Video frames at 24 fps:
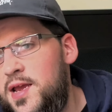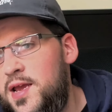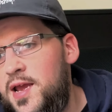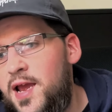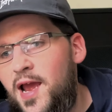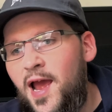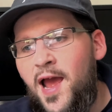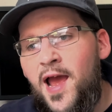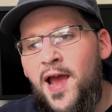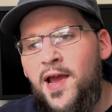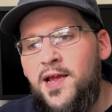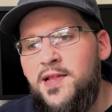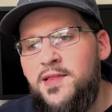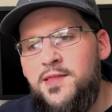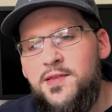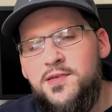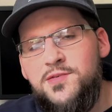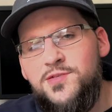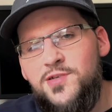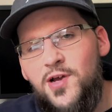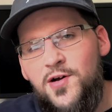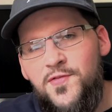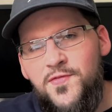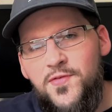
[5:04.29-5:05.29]
And the
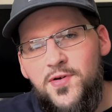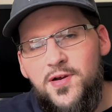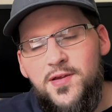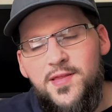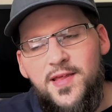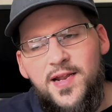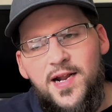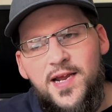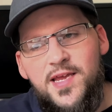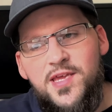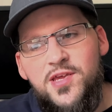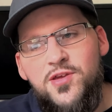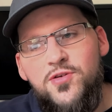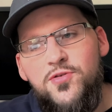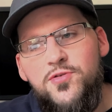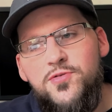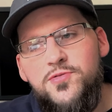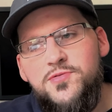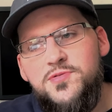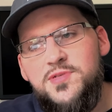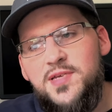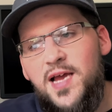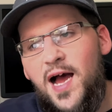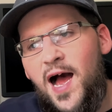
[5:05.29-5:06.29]
software that I
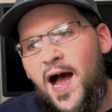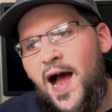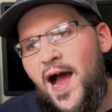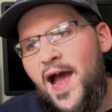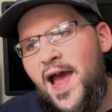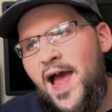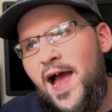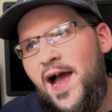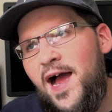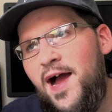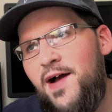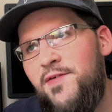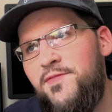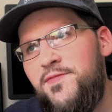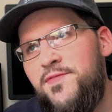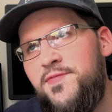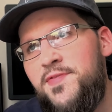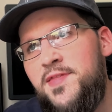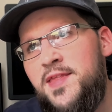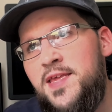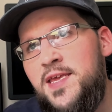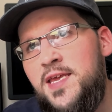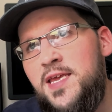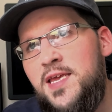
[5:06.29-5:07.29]
use, I have
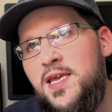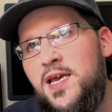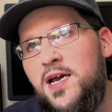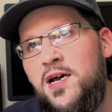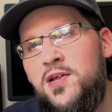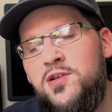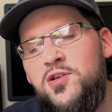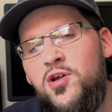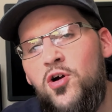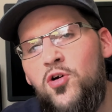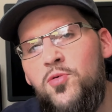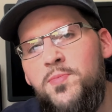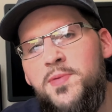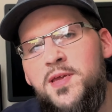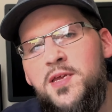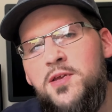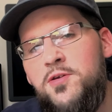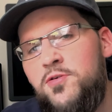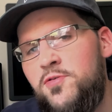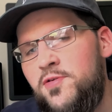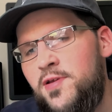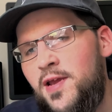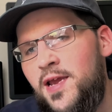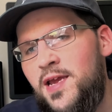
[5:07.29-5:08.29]
the Adobe
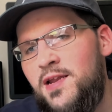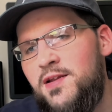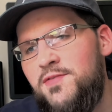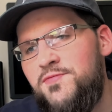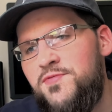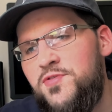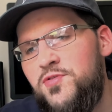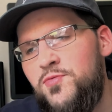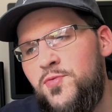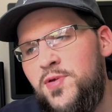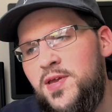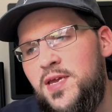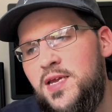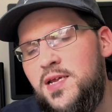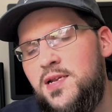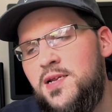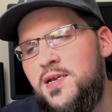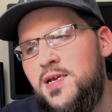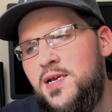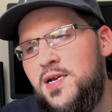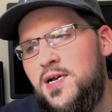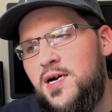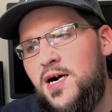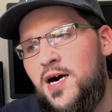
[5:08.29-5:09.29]
Creative Suite
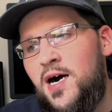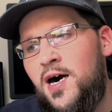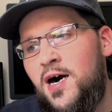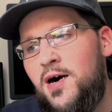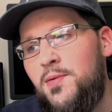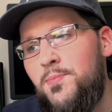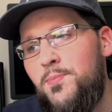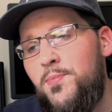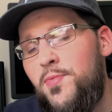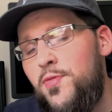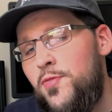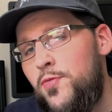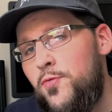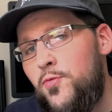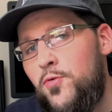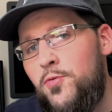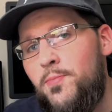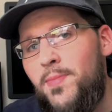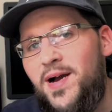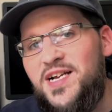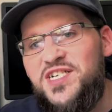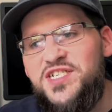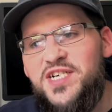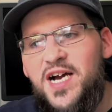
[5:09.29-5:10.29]
through
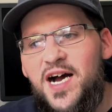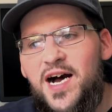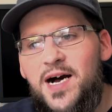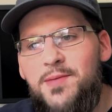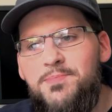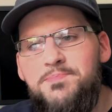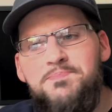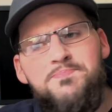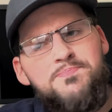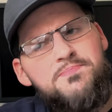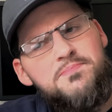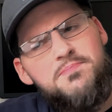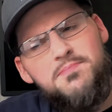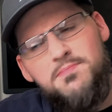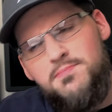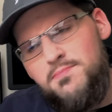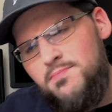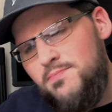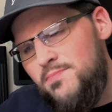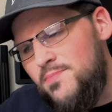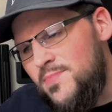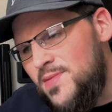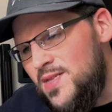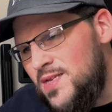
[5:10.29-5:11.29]
my job,
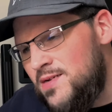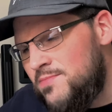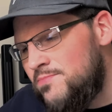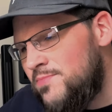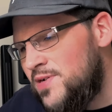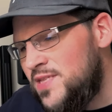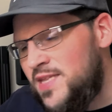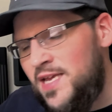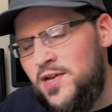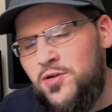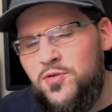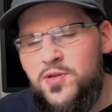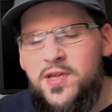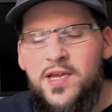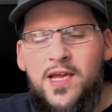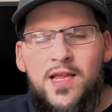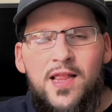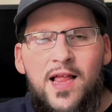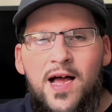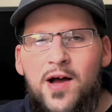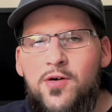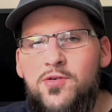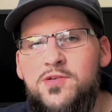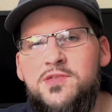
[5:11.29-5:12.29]
but they only
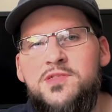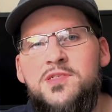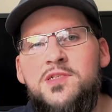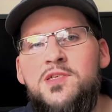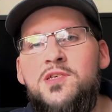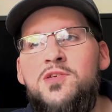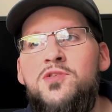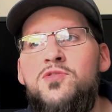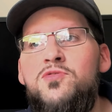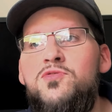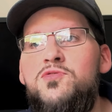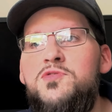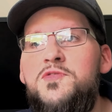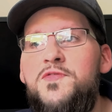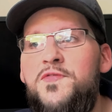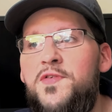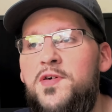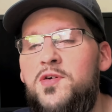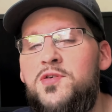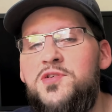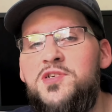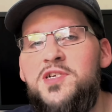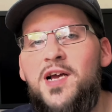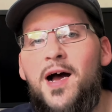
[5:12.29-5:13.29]
allow us to use
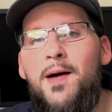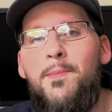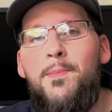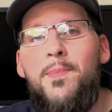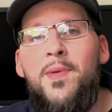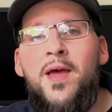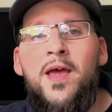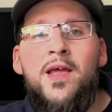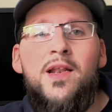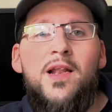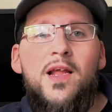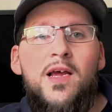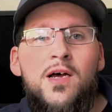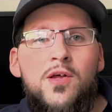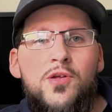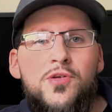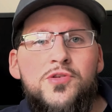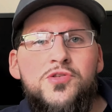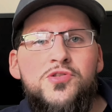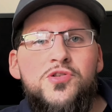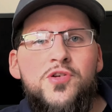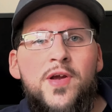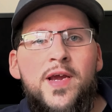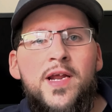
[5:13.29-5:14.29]
Photoshop and
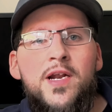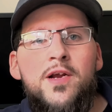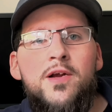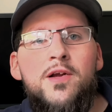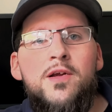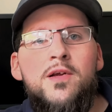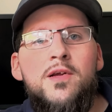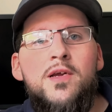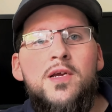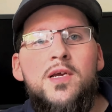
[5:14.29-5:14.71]
Illustrator.